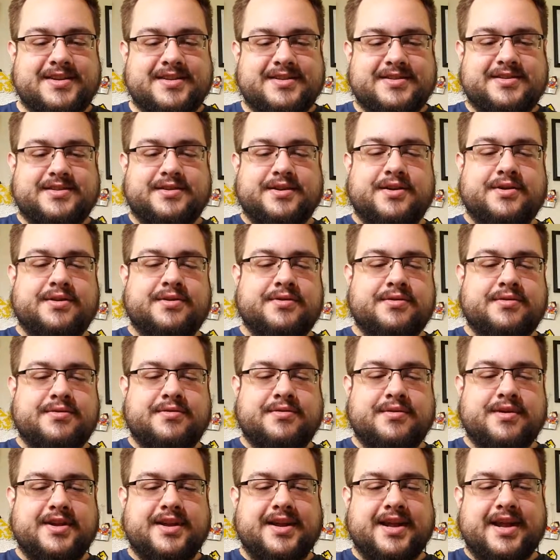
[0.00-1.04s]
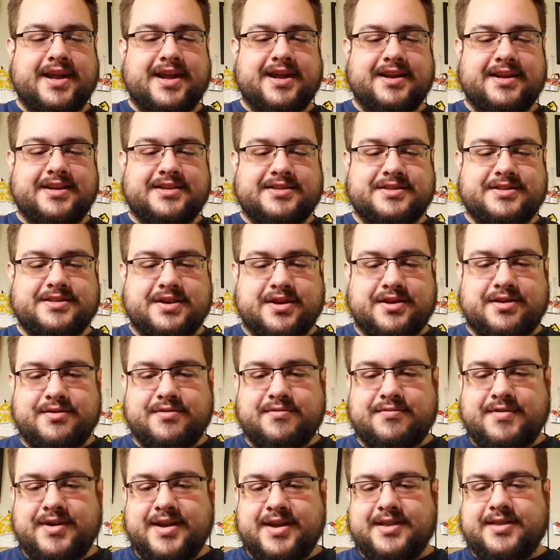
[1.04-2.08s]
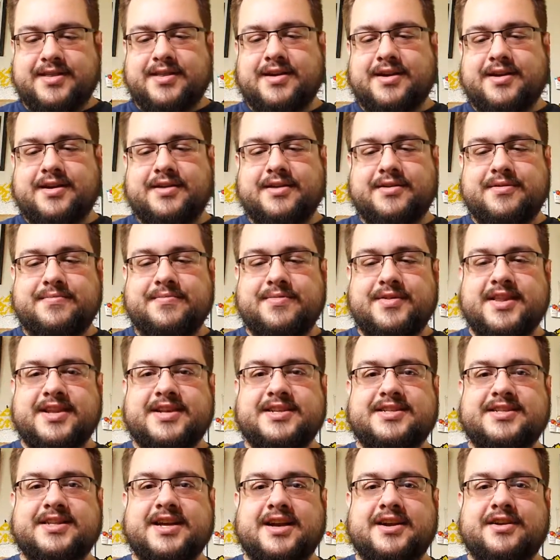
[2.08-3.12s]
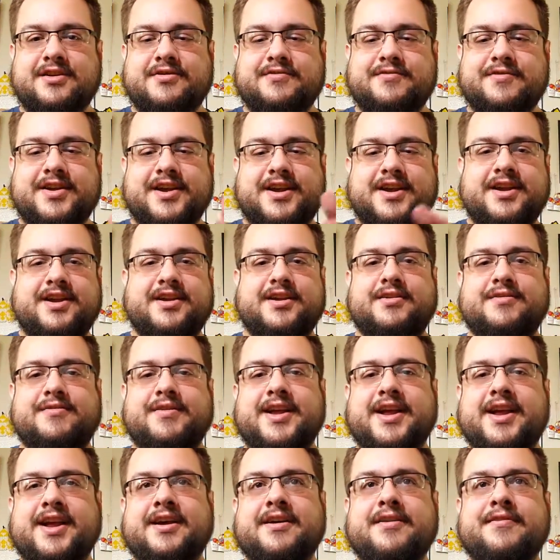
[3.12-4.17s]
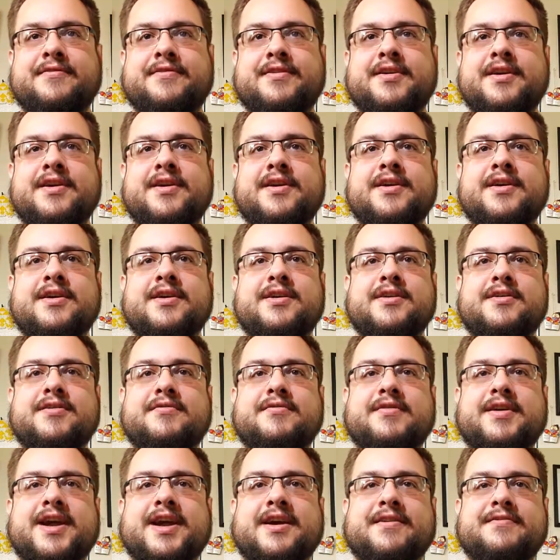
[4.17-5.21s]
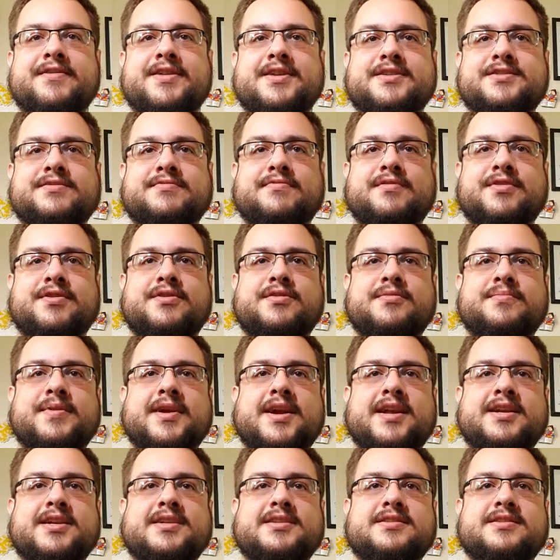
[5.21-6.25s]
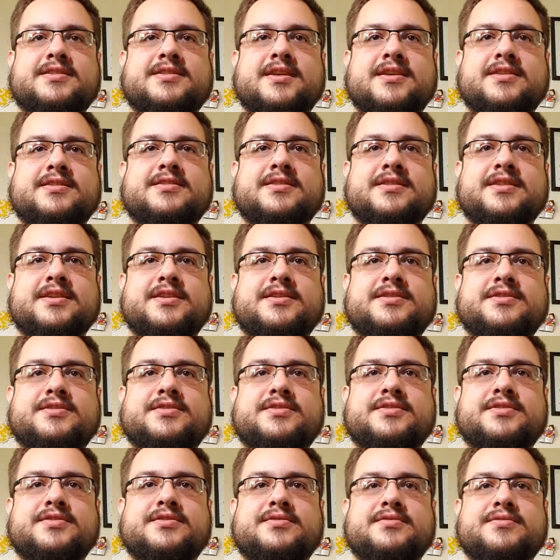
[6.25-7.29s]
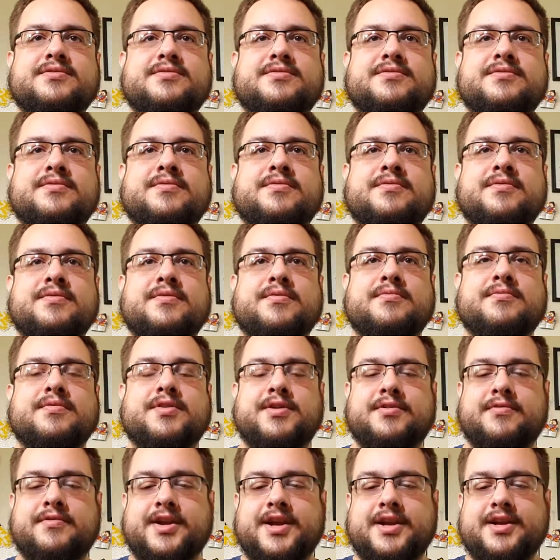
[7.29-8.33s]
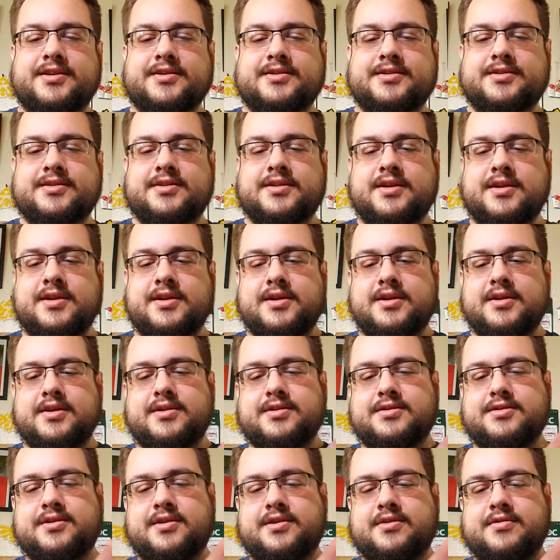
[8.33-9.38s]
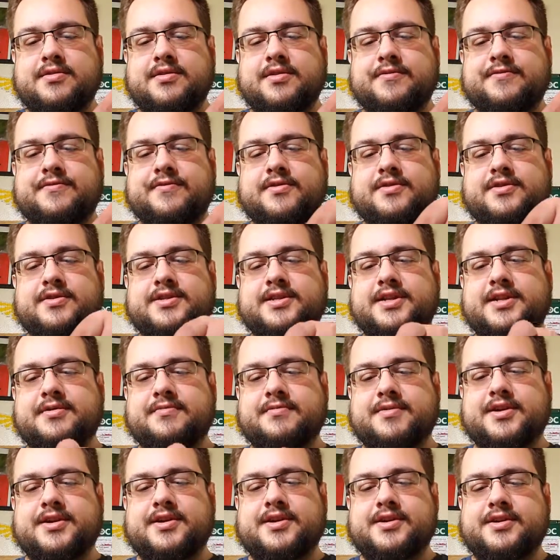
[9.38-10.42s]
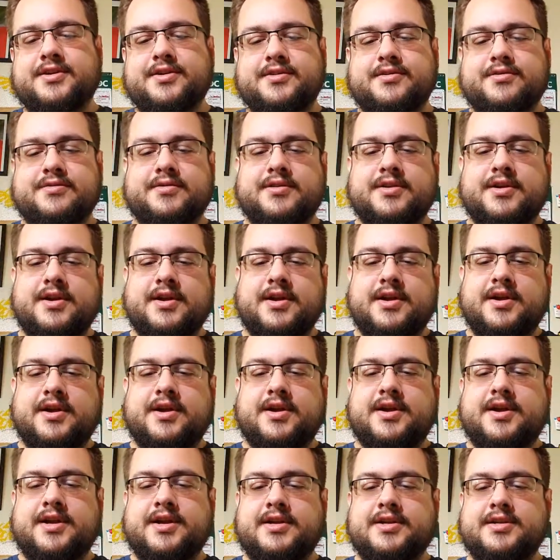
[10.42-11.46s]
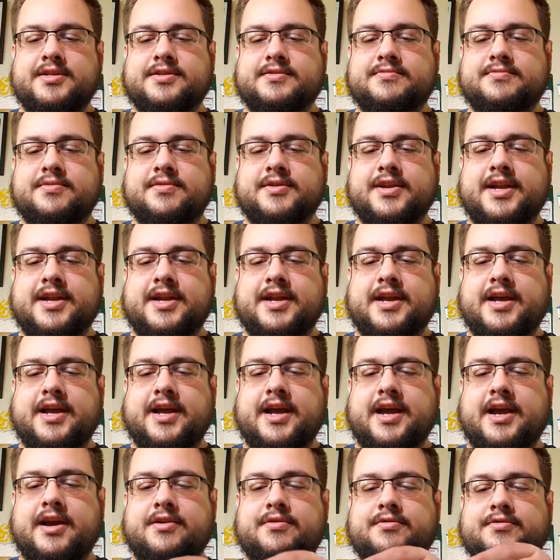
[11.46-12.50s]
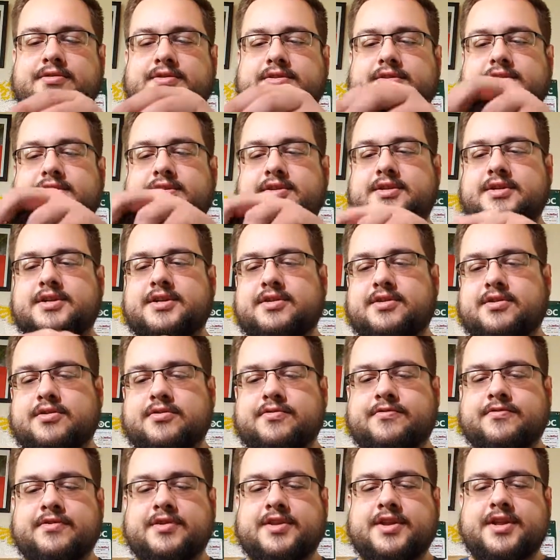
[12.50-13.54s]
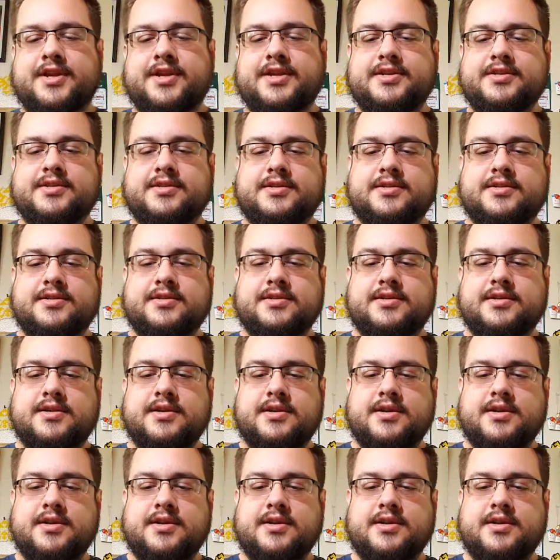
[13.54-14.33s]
So yeah, let's start with this side over here. We have this rope and it's stuck to these two wooden rings. So the first thing we're going to do is we'll get it out and over these.